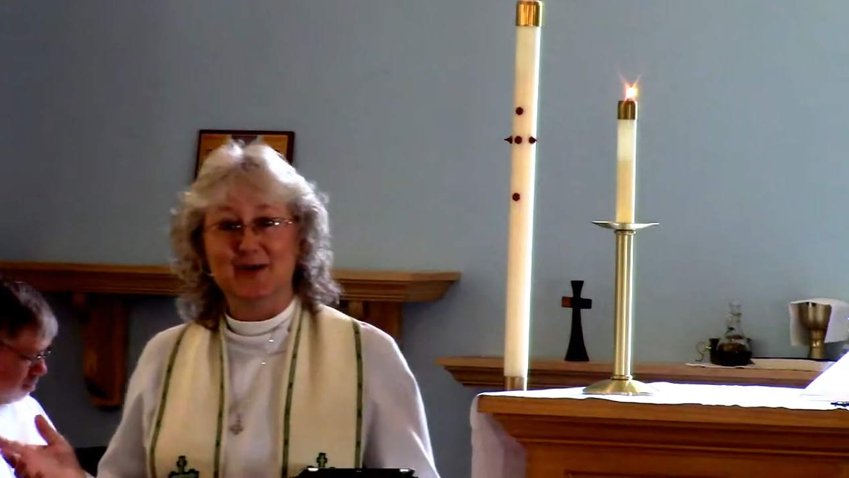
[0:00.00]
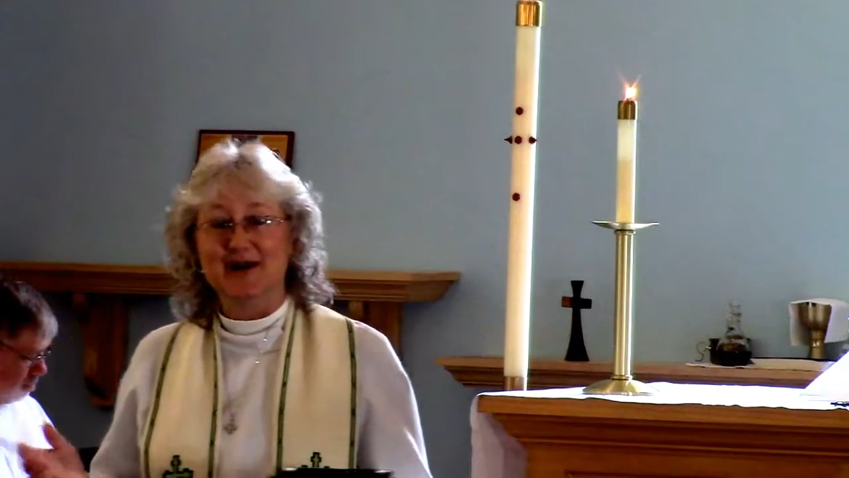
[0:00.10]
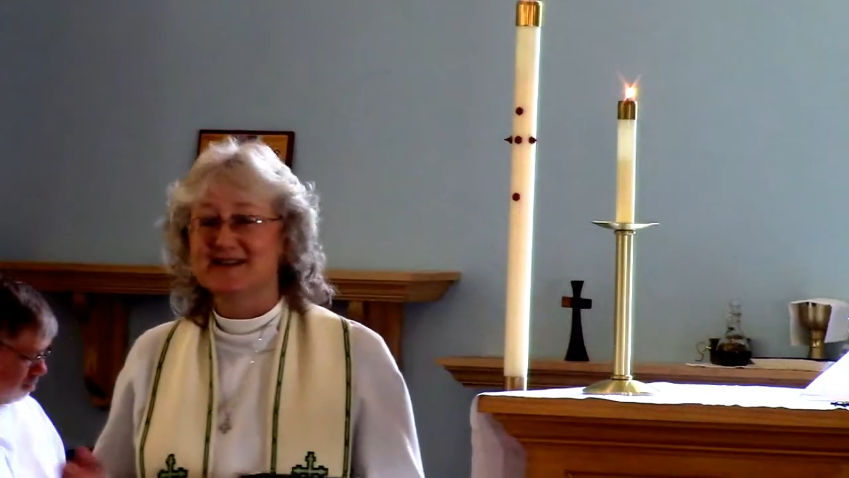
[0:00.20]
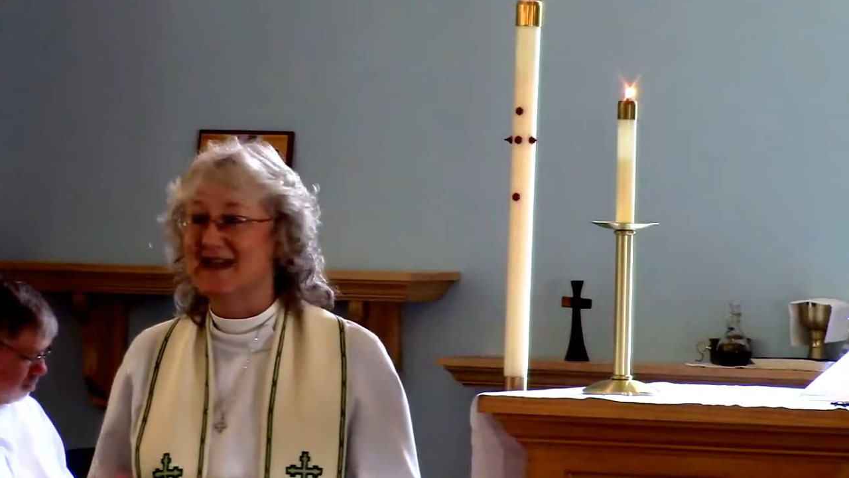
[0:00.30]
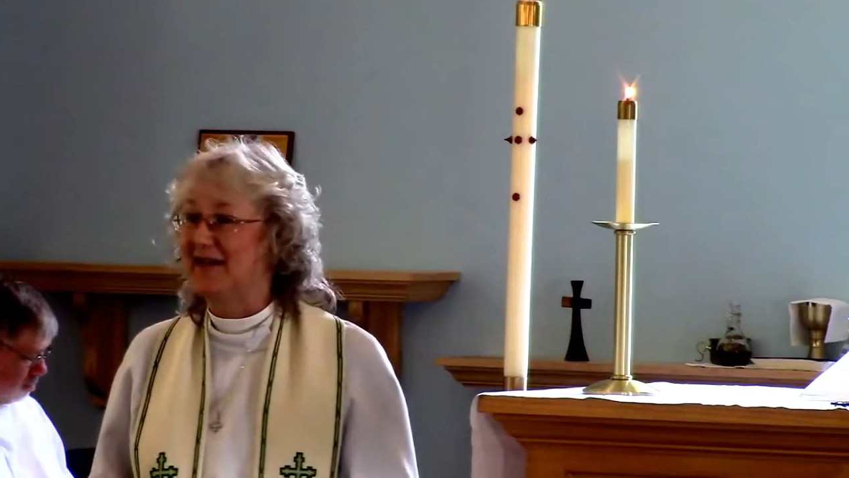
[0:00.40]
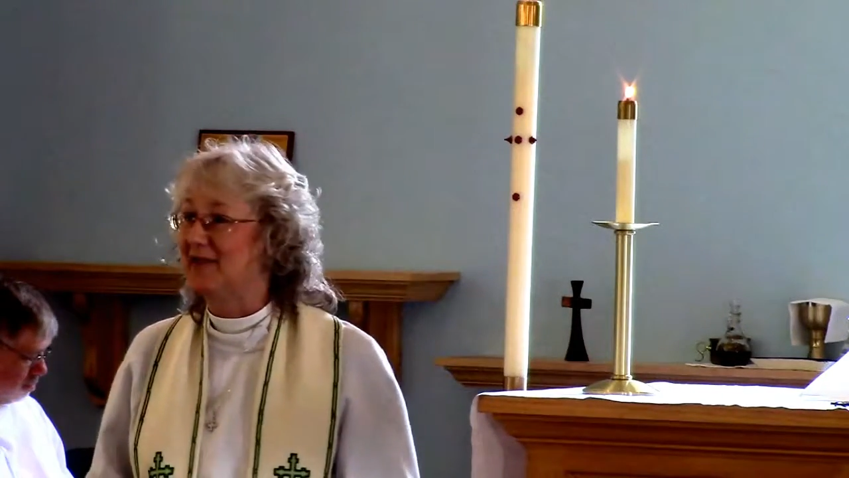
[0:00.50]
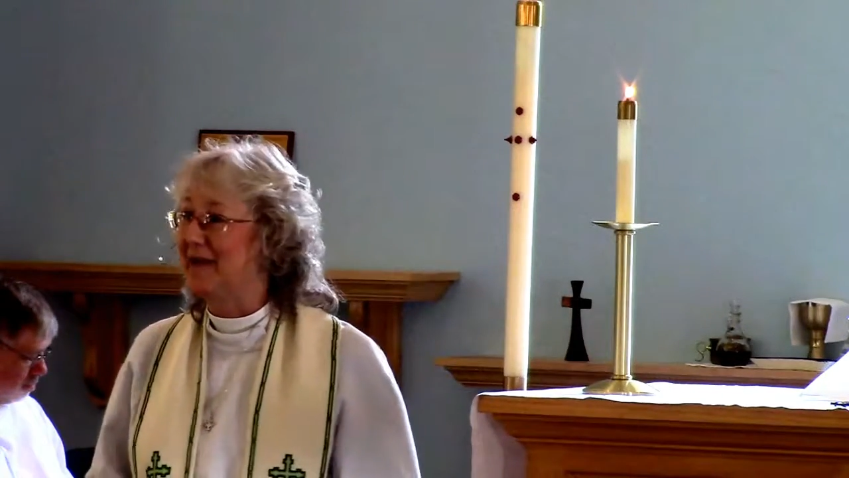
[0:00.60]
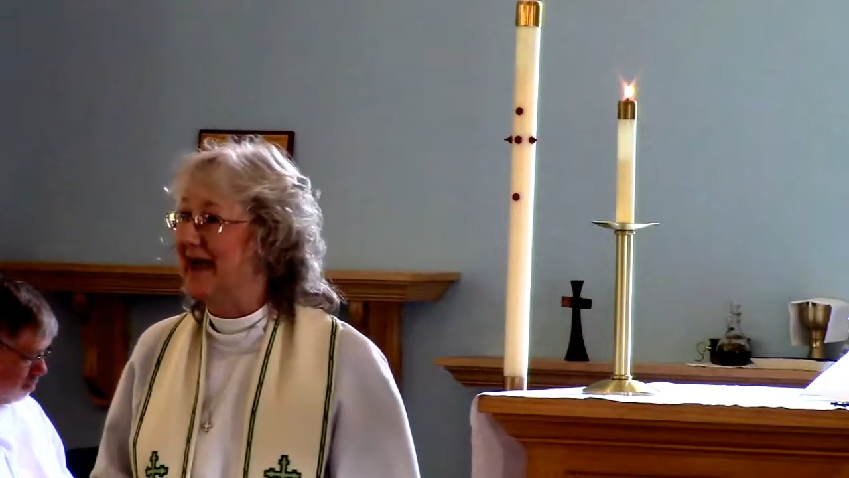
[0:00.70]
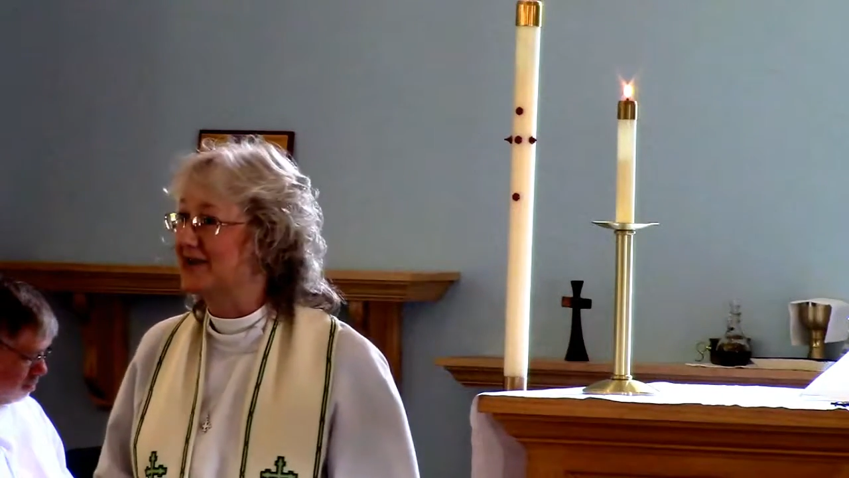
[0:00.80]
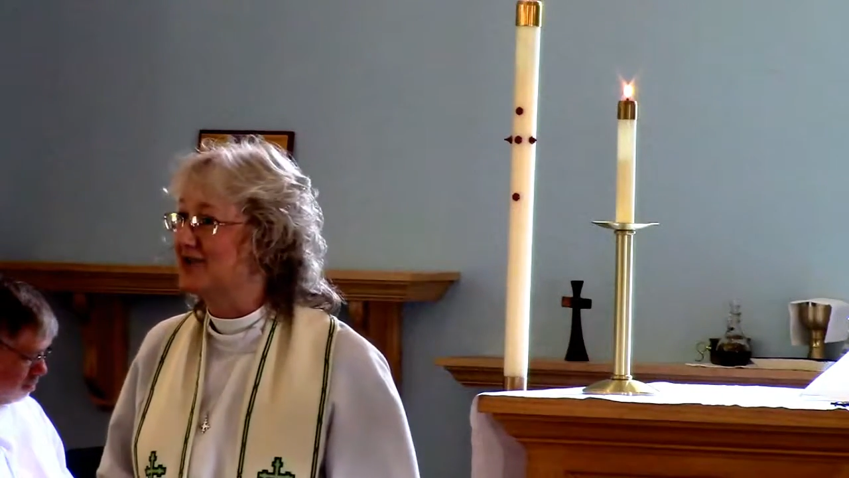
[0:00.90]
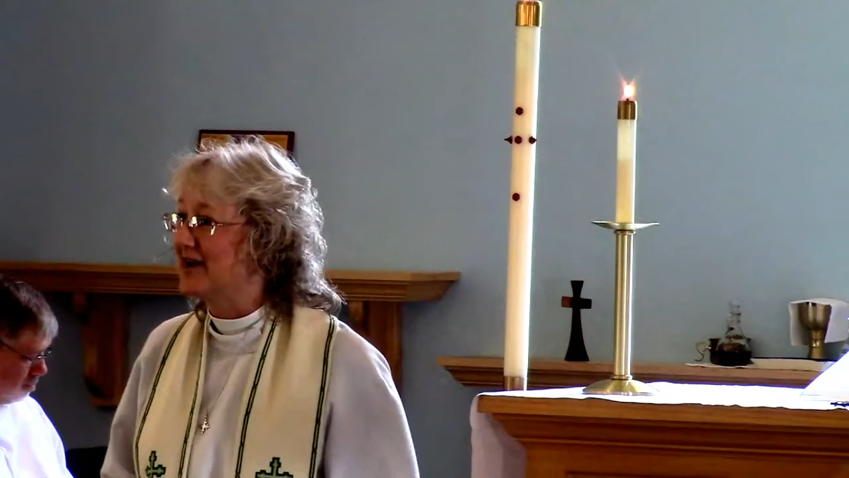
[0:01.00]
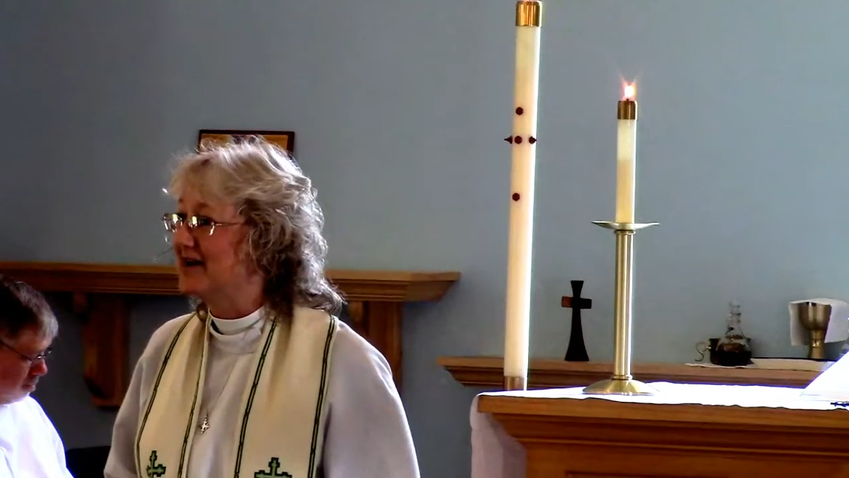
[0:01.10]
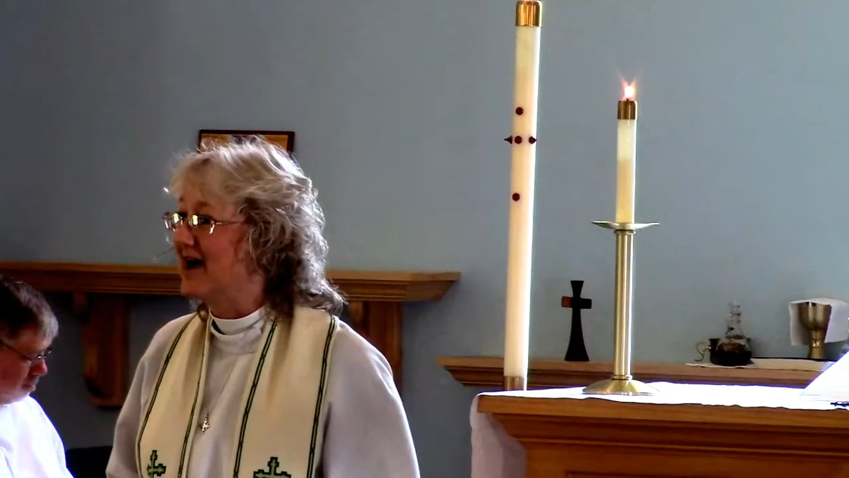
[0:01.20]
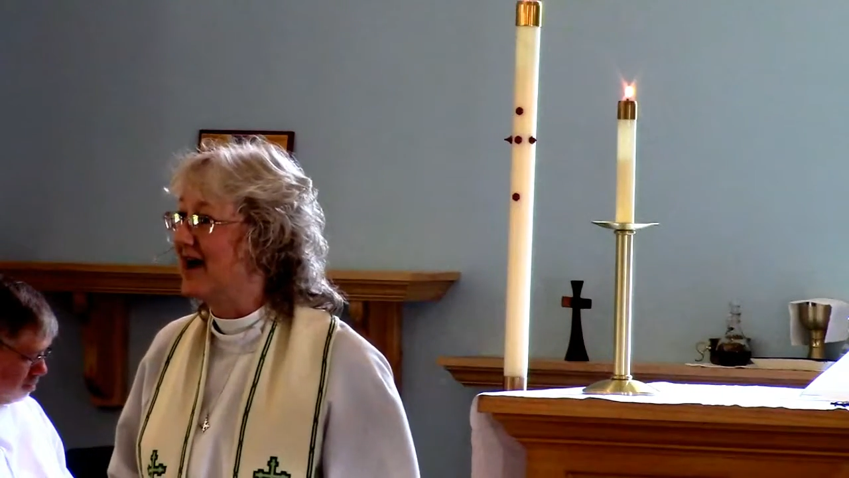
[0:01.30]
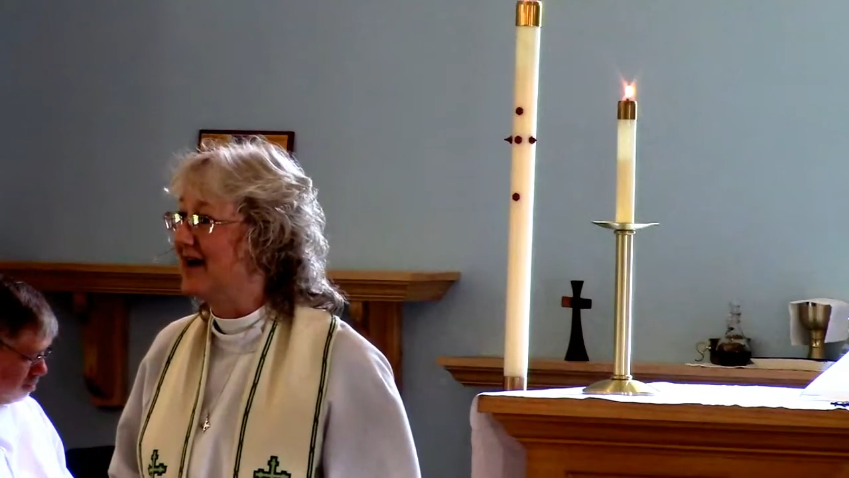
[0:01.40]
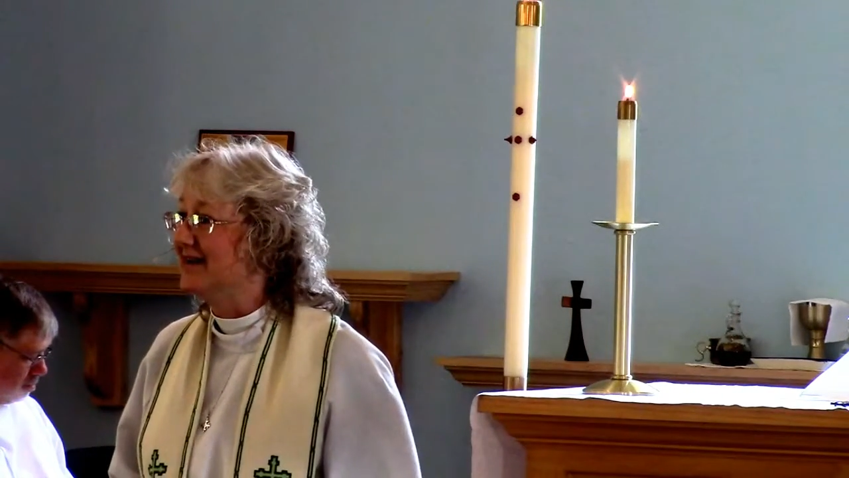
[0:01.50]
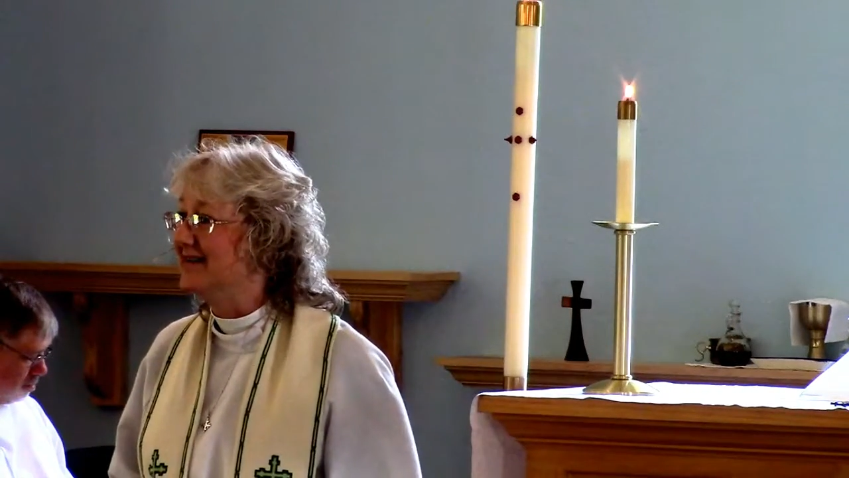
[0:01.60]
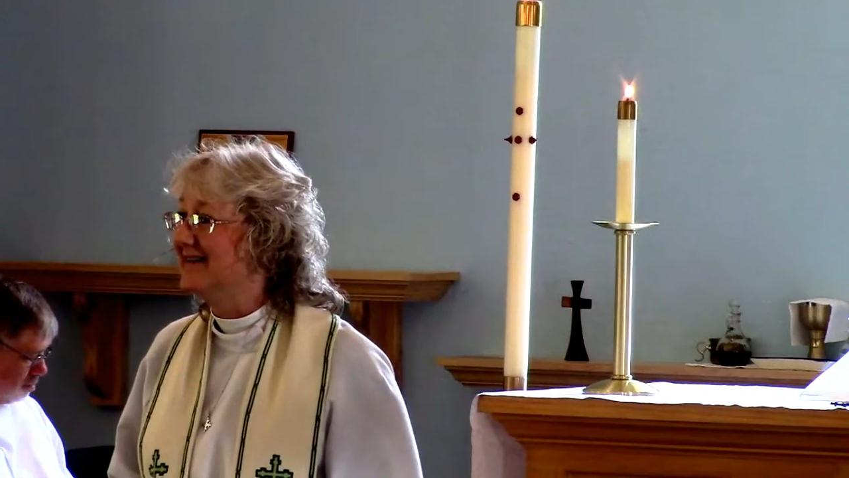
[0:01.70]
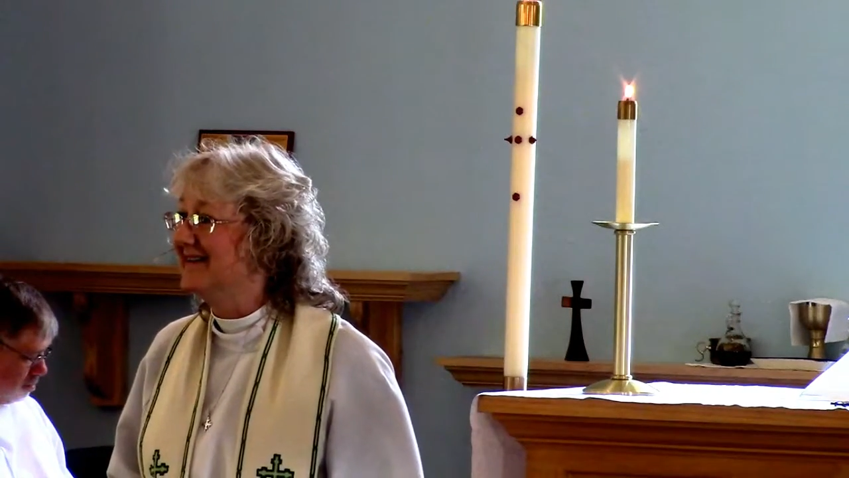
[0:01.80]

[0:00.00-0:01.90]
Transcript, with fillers: where I sat in the back trying to hide.